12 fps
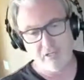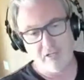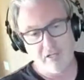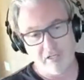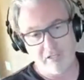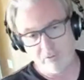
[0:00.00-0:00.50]

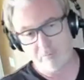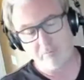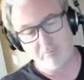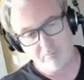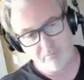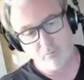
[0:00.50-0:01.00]
then
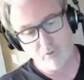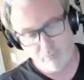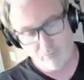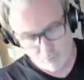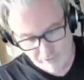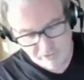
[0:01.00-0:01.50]

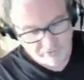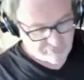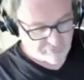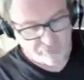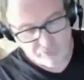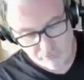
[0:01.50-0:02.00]
we'd read
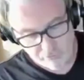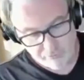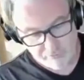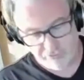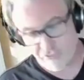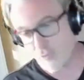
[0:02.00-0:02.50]
through
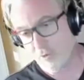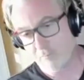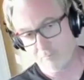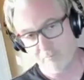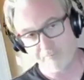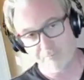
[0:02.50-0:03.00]
the
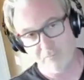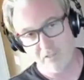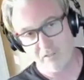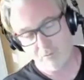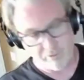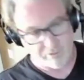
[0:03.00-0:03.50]
script,
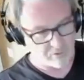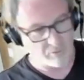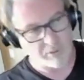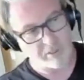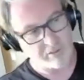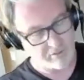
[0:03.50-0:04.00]
and then we go
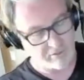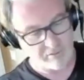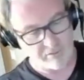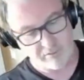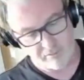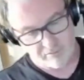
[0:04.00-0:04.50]
in.
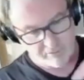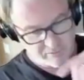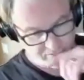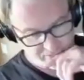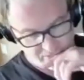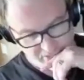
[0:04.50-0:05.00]

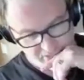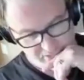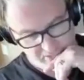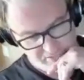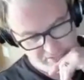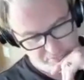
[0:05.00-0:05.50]

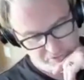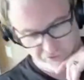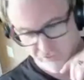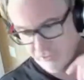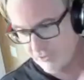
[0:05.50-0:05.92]
When the studio